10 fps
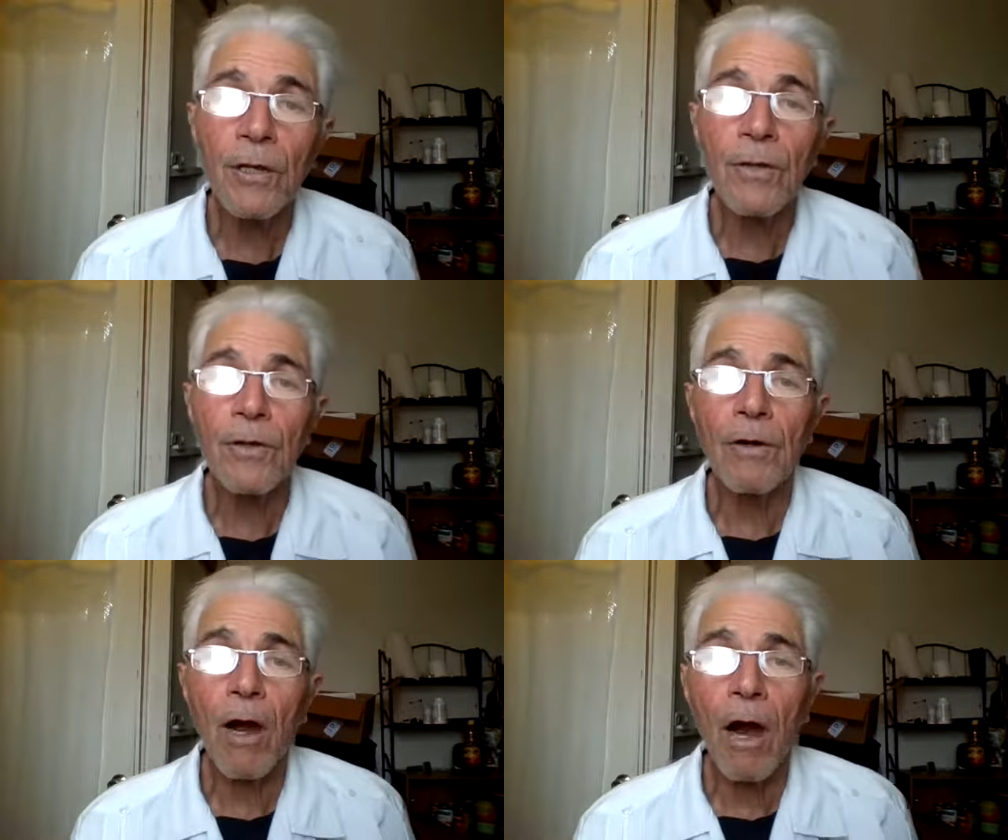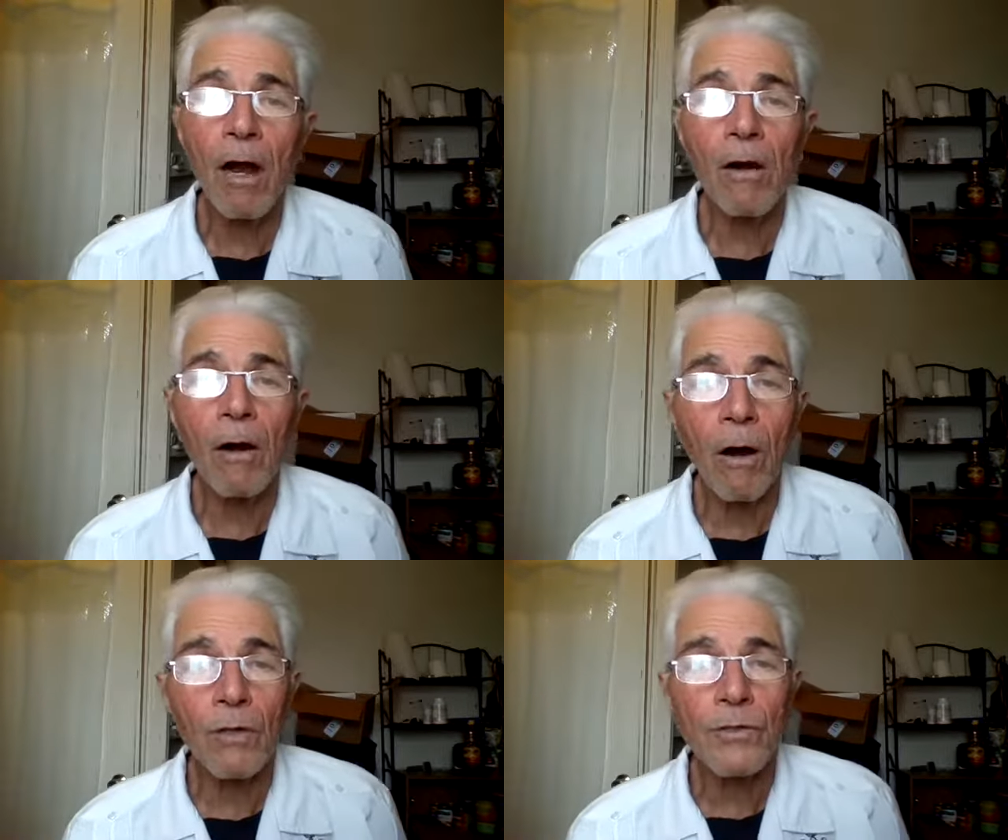there are
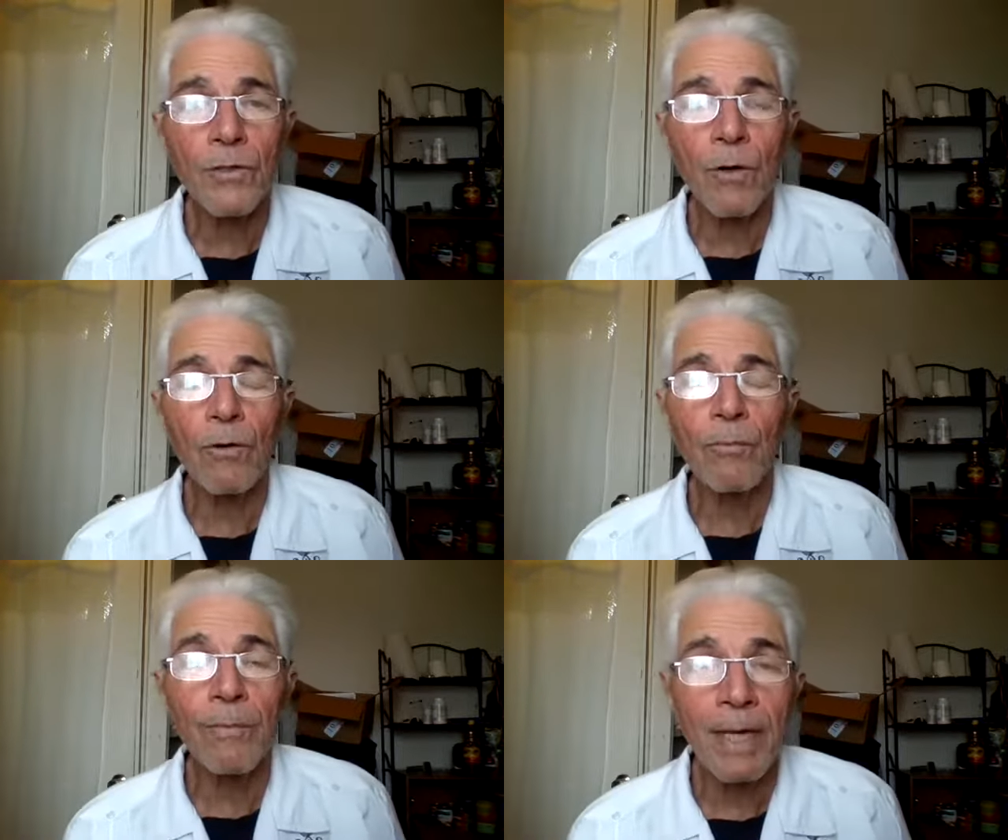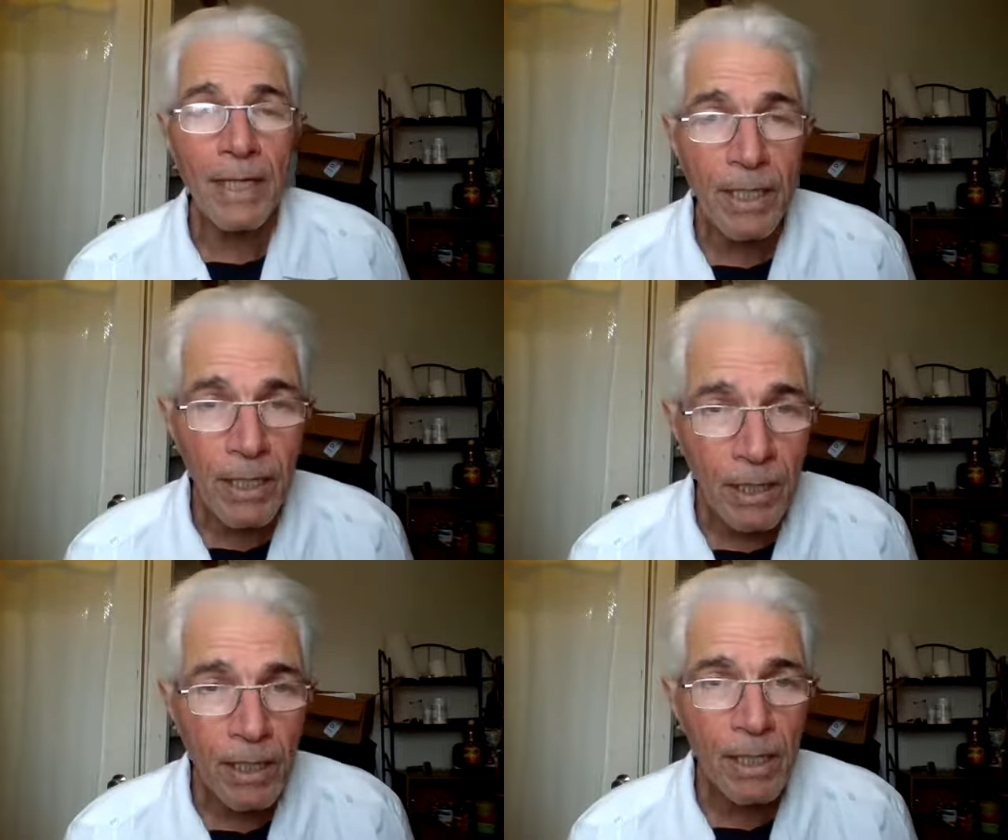also
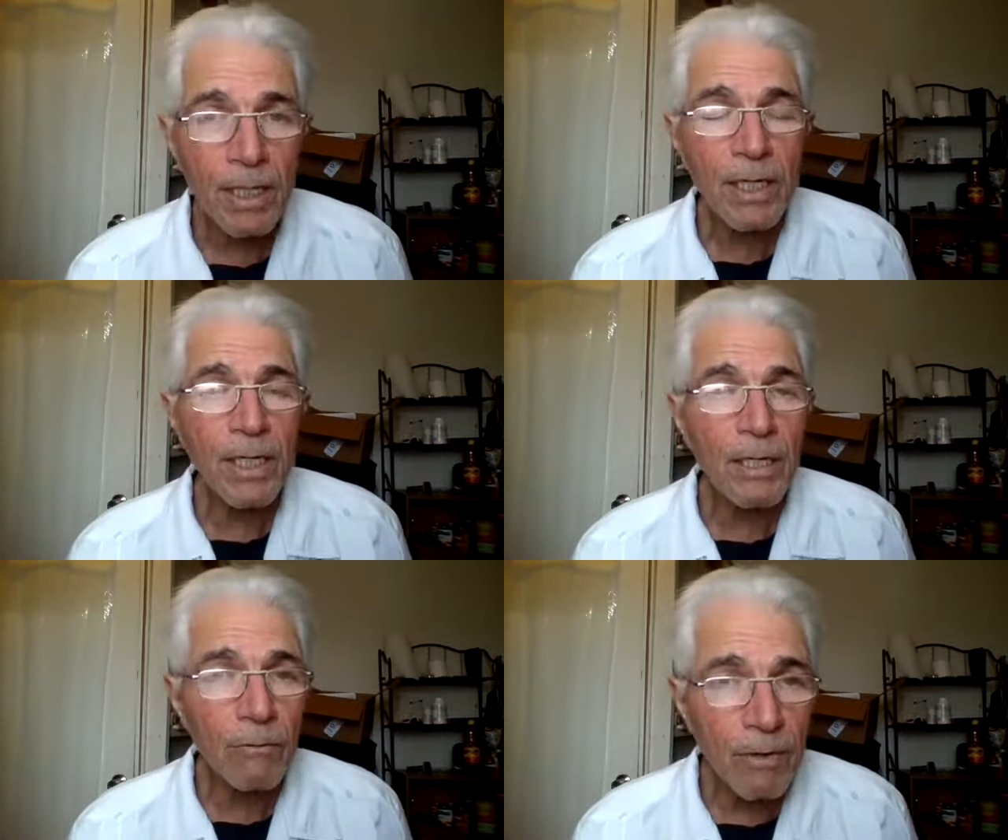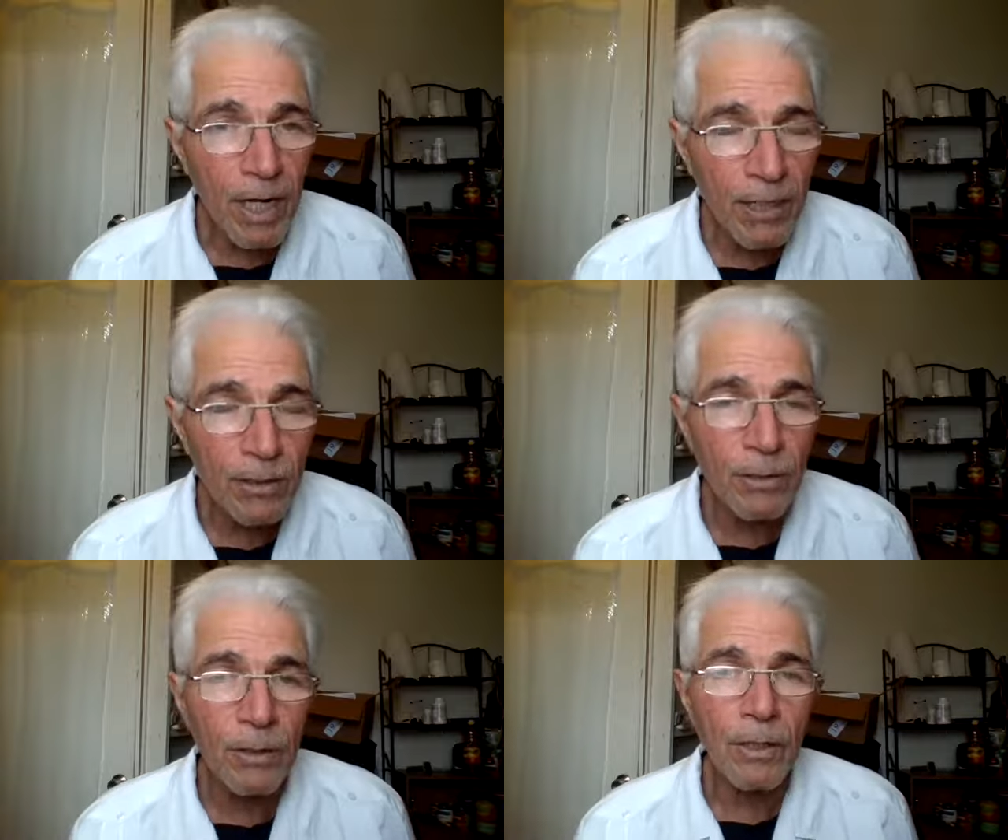many
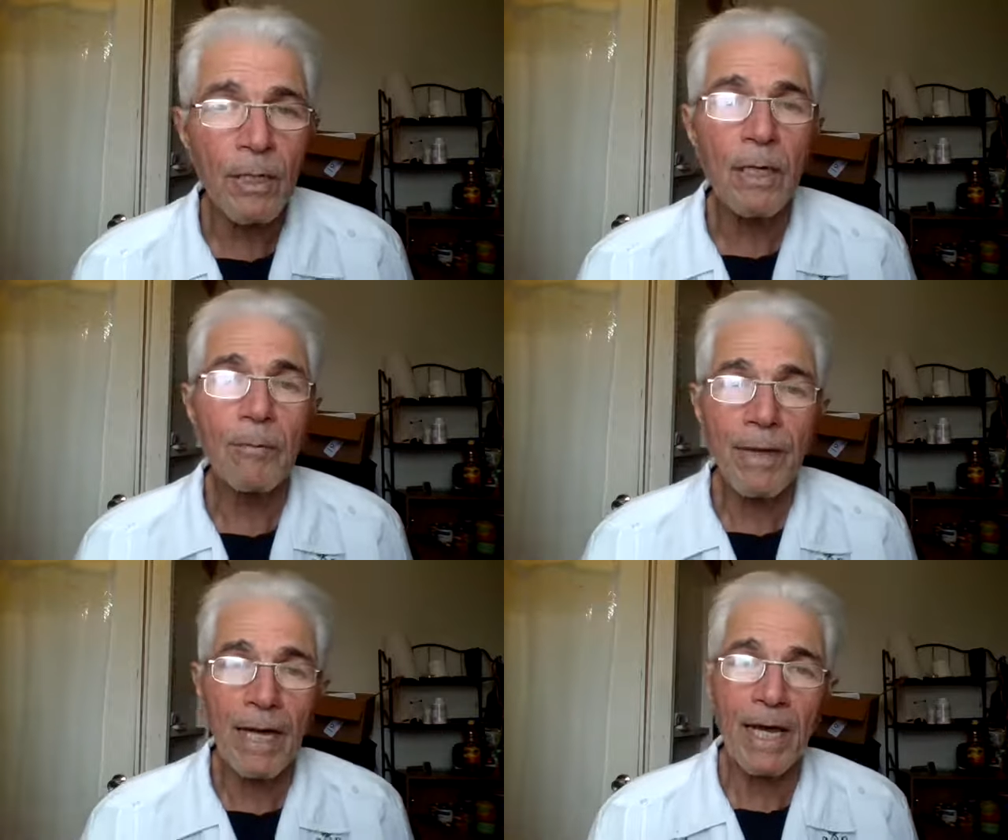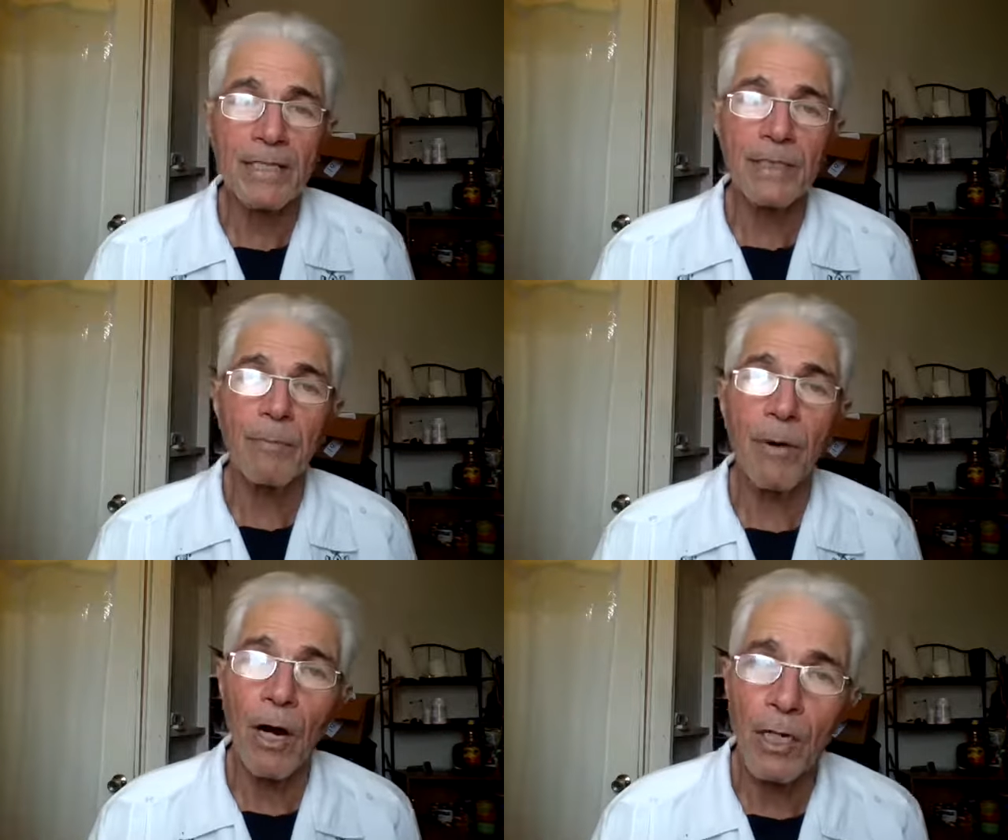irregular past
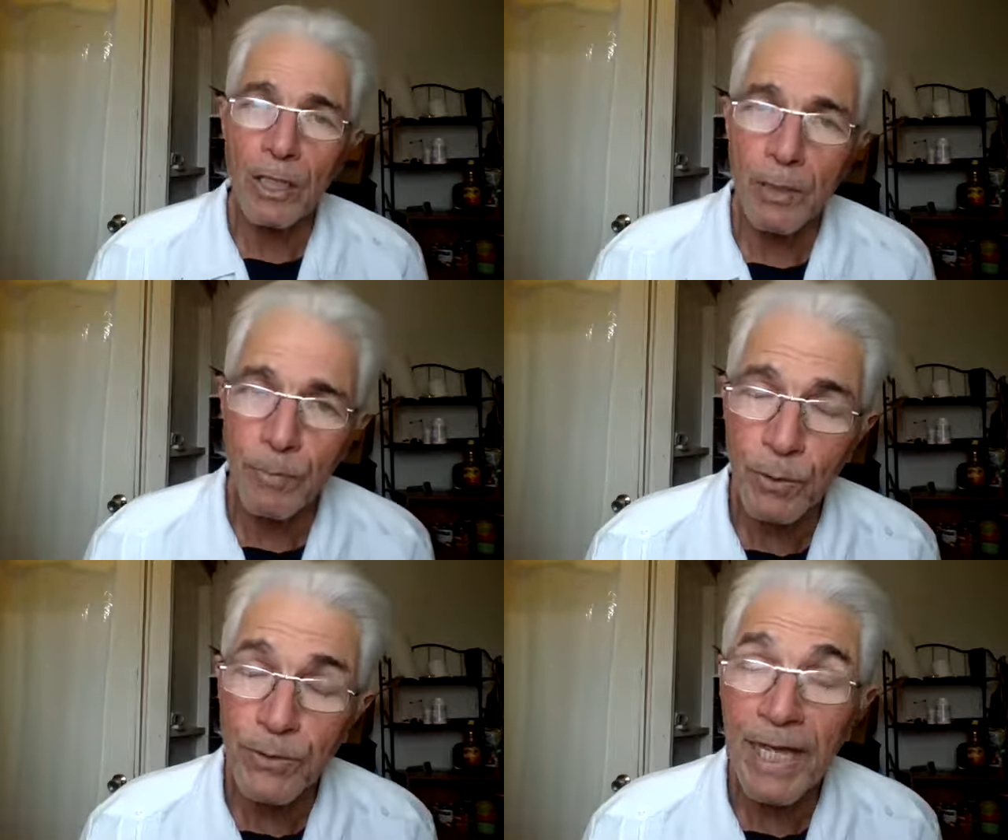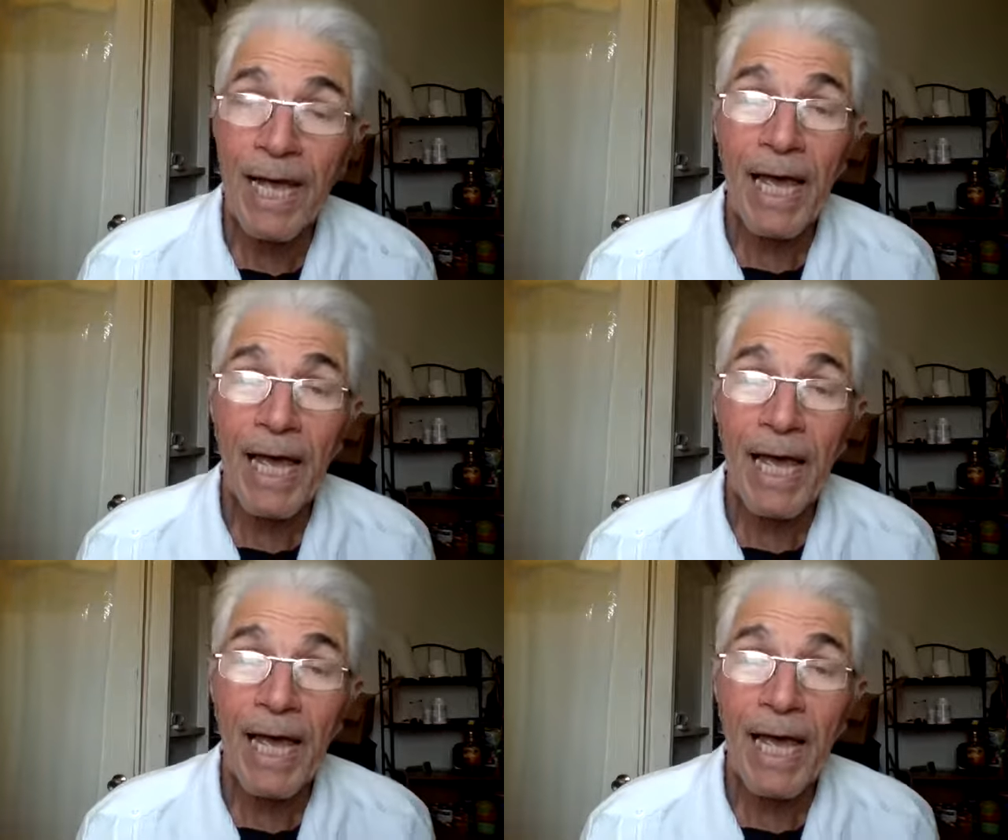participles,